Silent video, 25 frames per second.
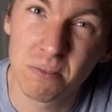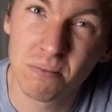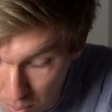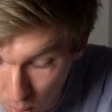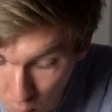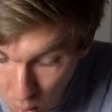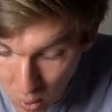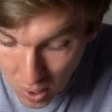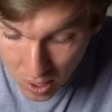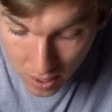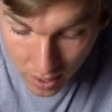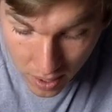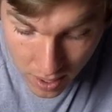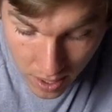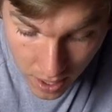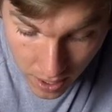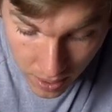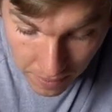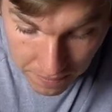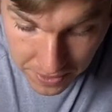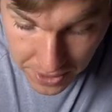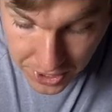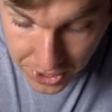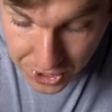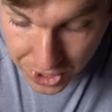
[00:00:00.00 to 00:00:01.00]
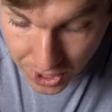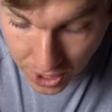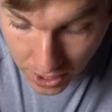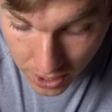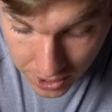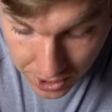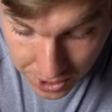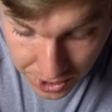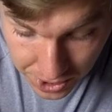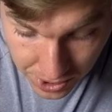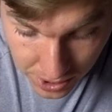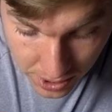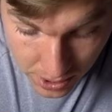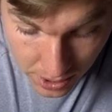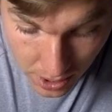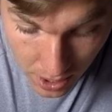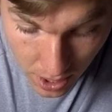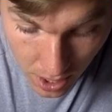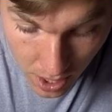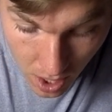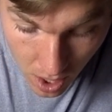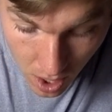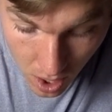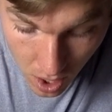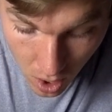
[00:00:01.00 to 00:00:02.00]
Pour of the Judge
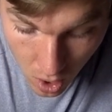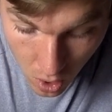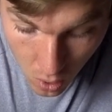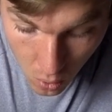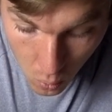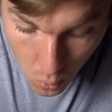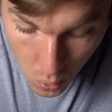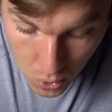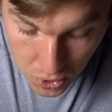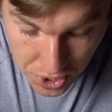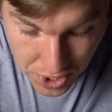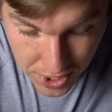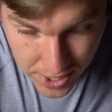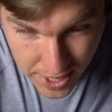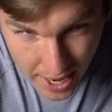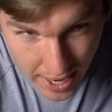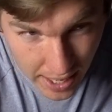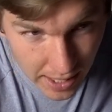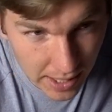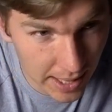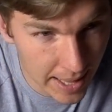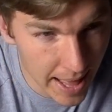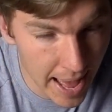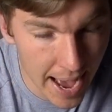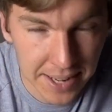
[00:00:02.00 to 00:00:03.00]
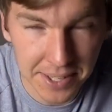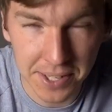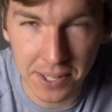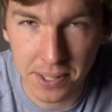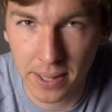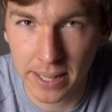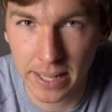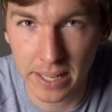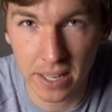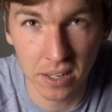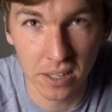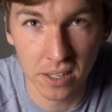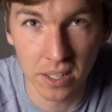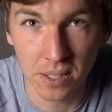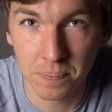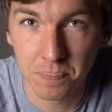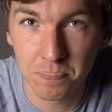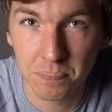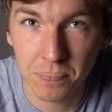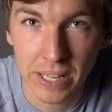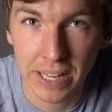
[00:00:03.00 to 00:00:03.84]
was just kind of classically good.